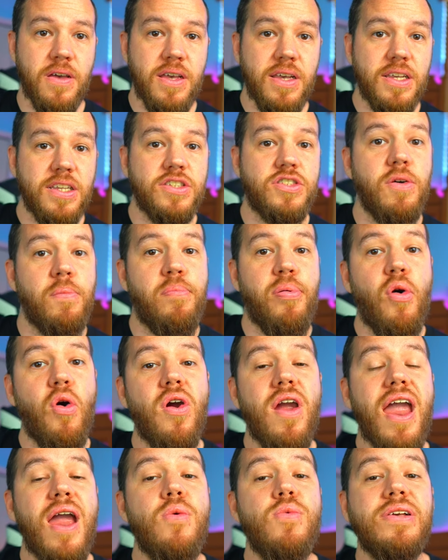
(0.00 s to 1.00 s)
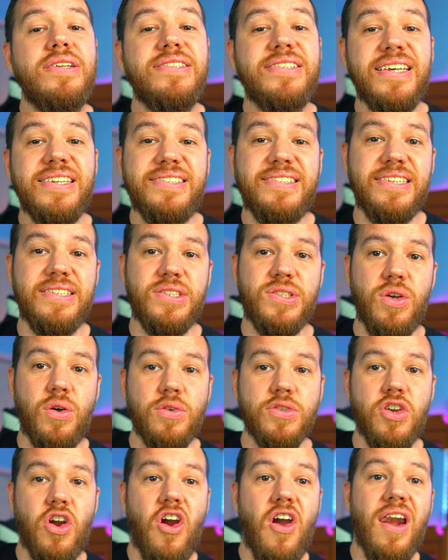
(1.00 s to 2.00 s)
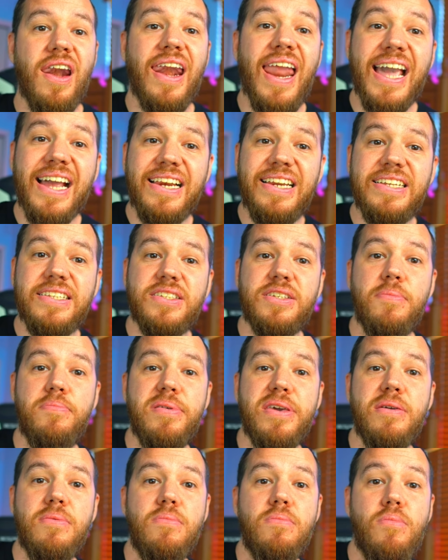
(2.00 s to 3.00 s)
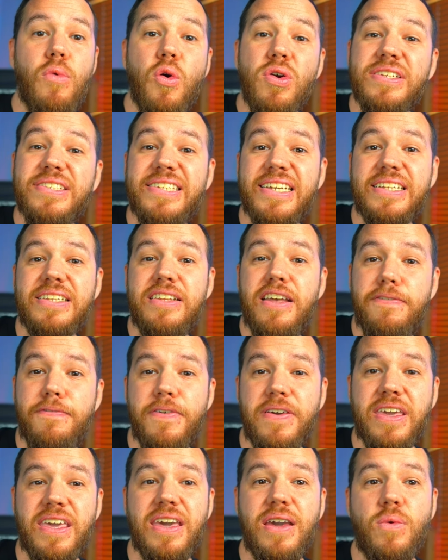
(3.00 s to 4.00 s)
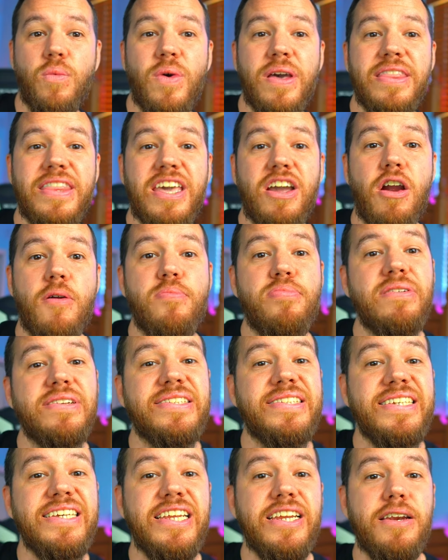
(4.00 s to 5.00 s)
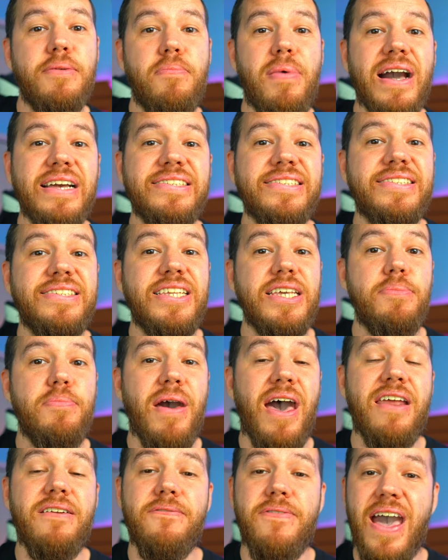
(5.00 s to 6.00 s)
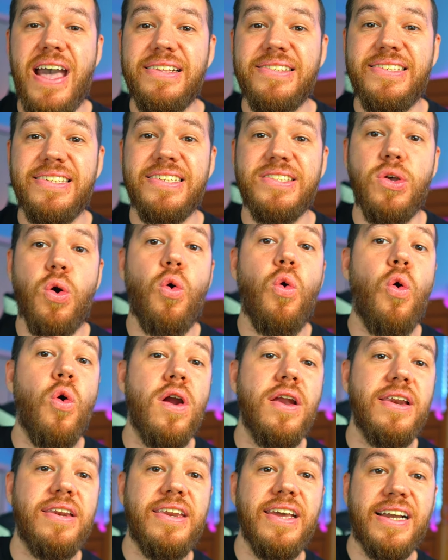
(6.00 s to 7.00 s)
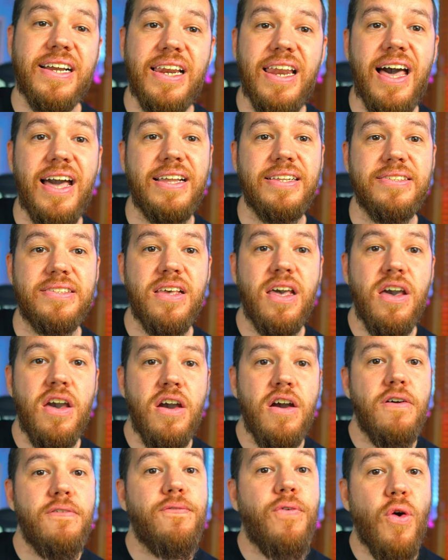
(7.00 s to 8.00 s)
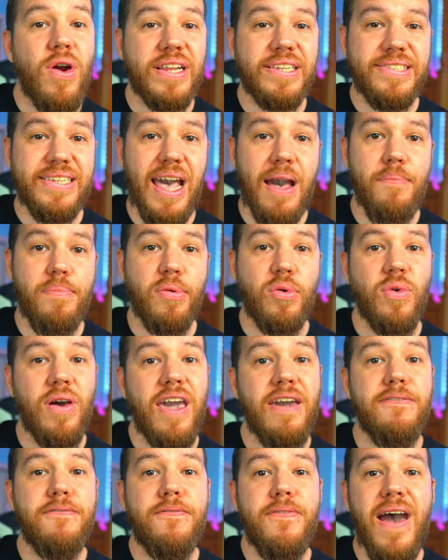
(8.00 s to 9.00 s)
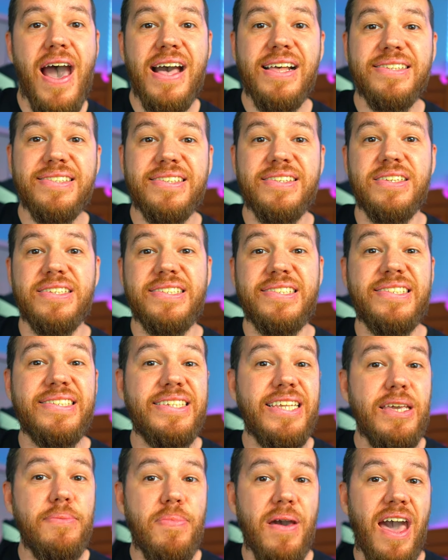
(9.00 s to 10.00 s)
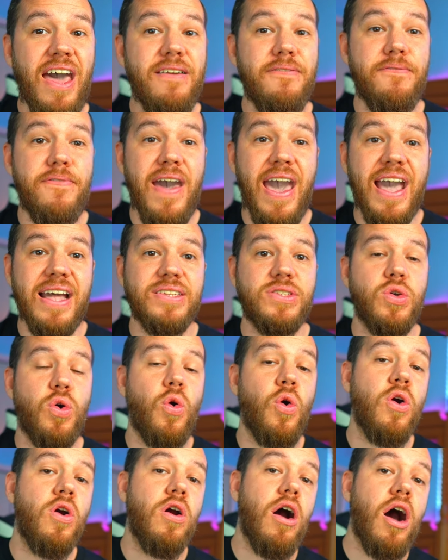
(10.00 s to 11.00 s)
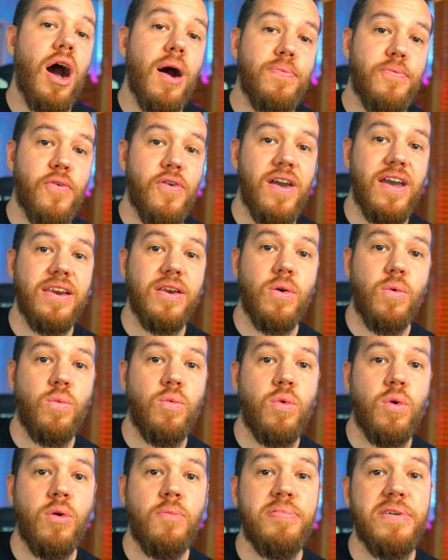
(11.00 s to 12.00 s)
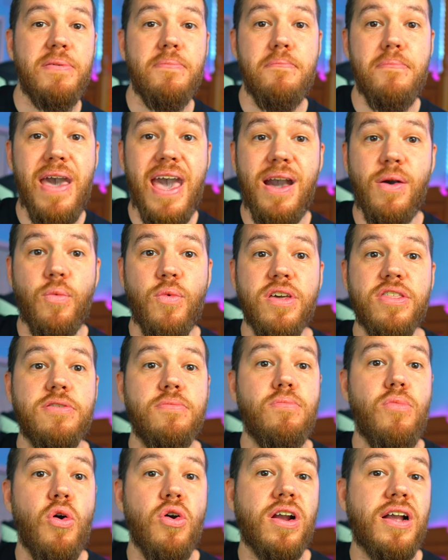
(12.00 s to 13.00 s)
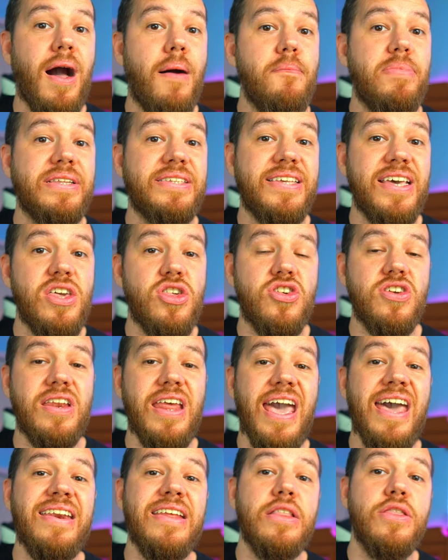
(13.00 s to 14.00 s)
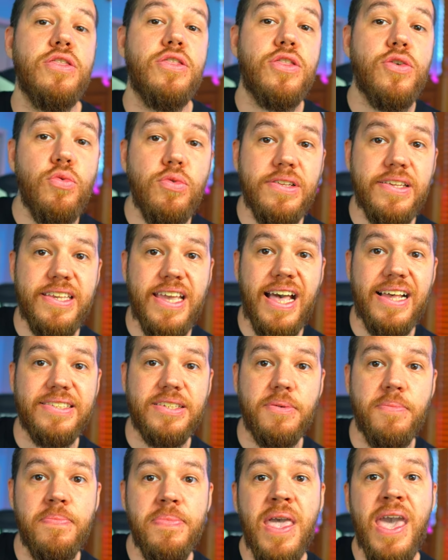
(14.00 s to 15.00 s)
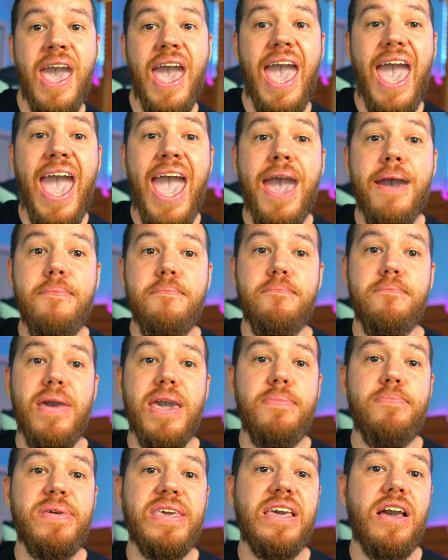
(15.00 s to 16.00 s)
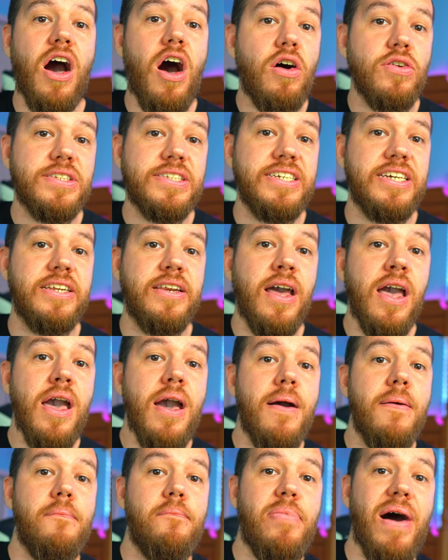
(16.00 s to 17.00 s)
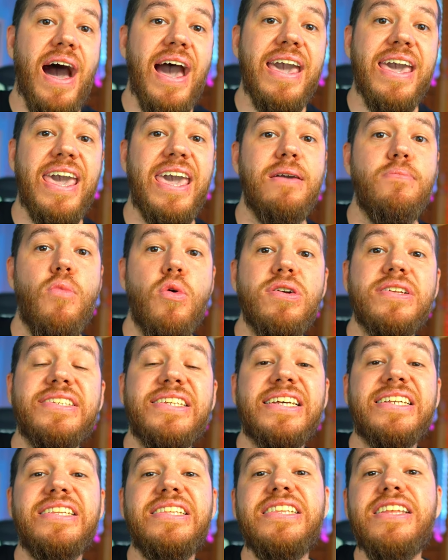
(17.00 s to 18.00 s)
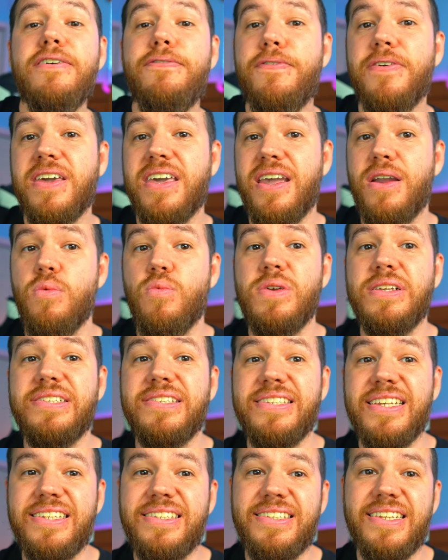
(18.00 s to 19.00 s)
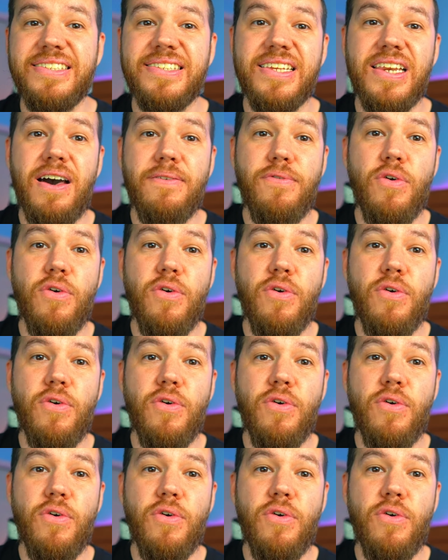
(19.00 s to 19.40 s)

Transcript: Support and resistance zones are likely to be more significant when they are preceded by steep advances or declines. For example, a fast, steep advance or uptrend will be met with more competition and enthusiasm and may be halted by a more significant resistance level